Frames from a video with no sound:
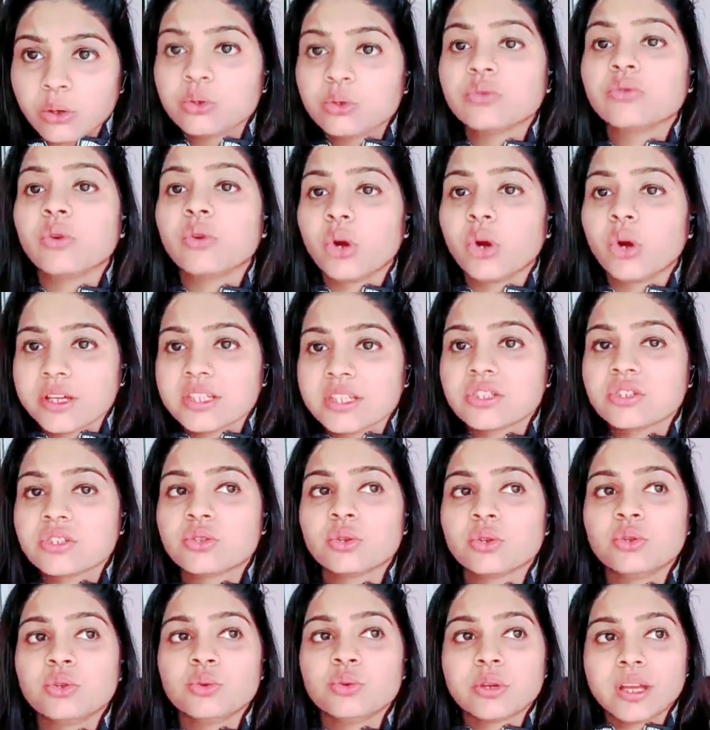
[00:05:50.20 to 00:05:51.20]
loud
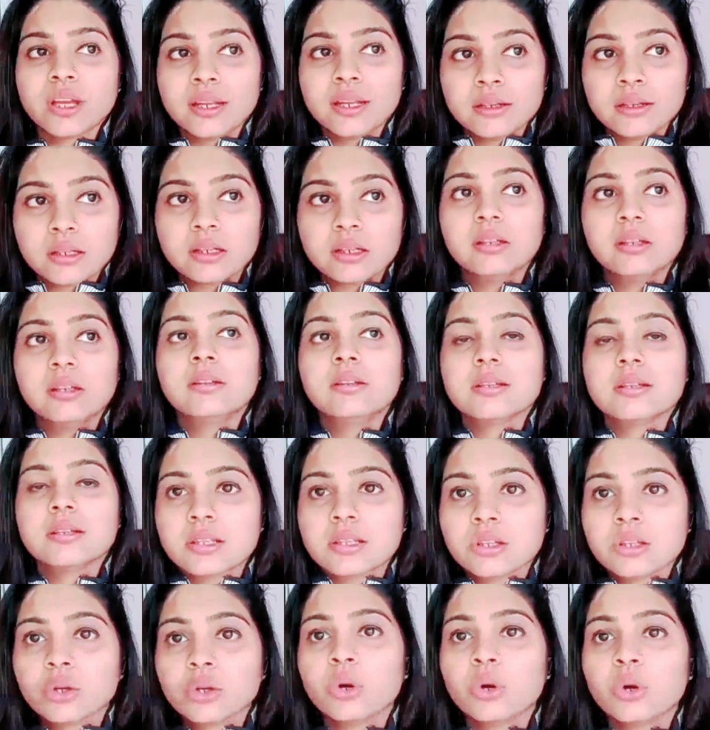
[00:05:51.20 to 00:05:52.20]
voice, so you can
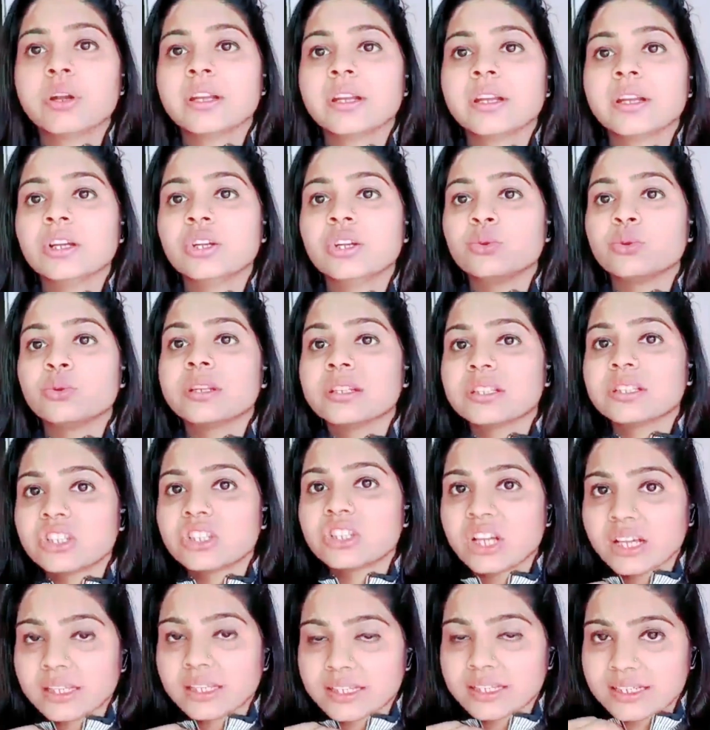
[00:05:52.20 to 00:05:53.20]
listen the content. You
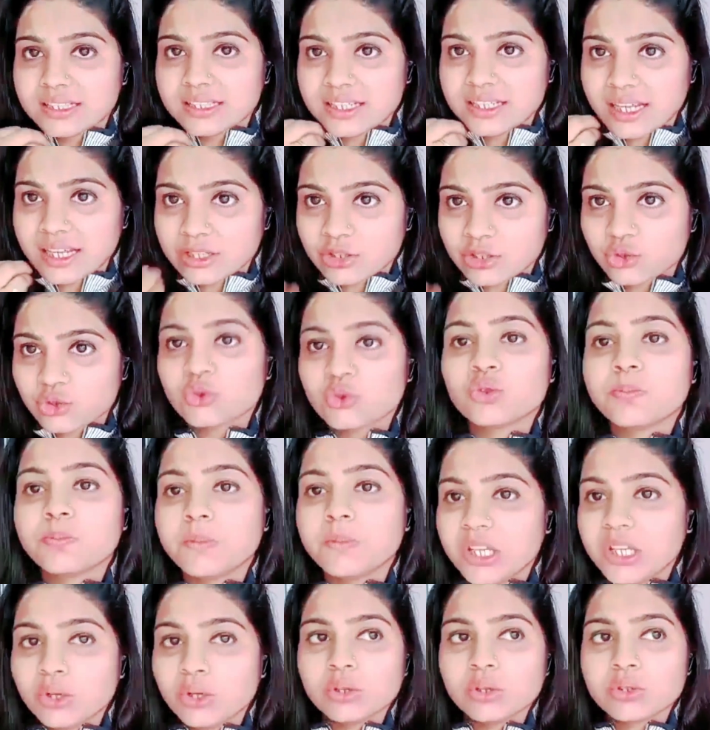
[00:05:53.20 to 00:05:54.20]
can get chance to
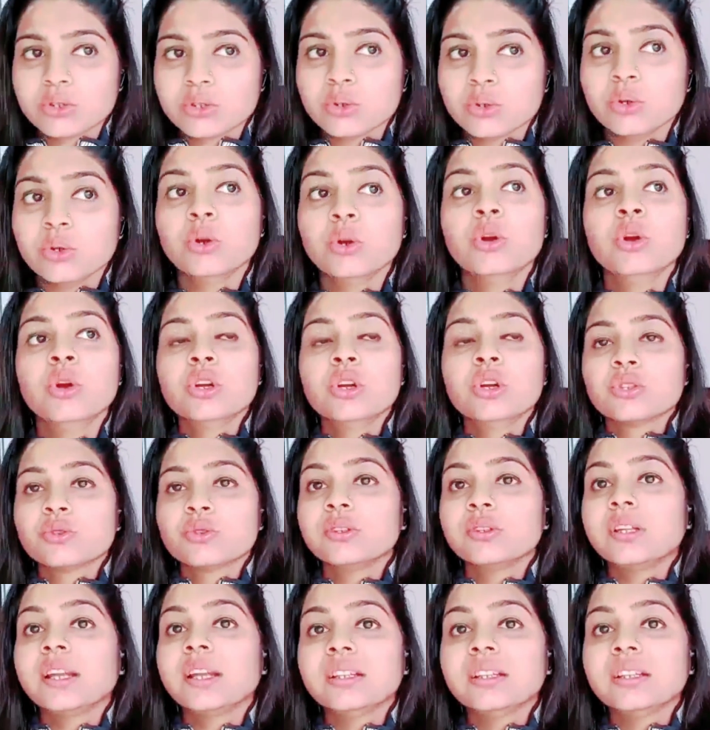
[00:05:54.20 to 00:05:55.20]
speak also,
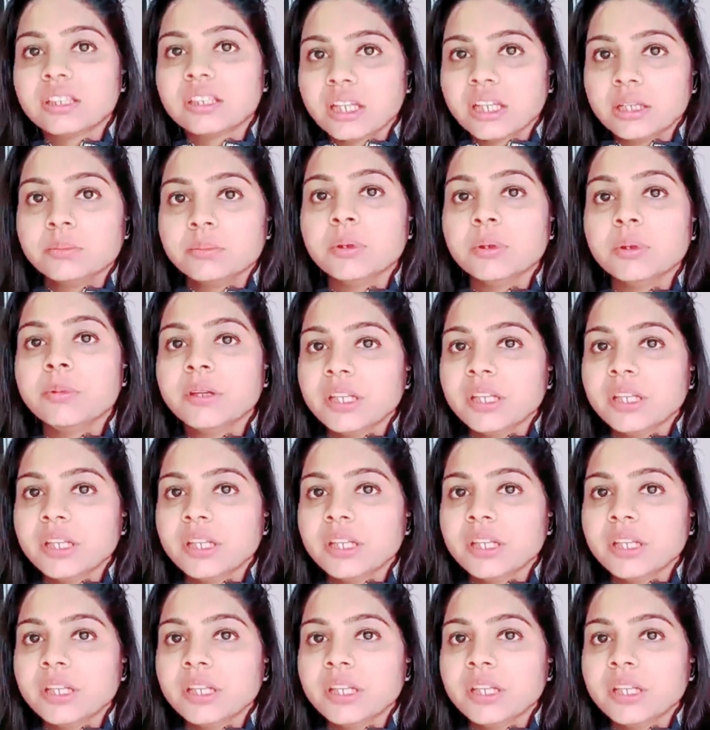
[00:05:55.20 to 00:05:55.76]
so that it can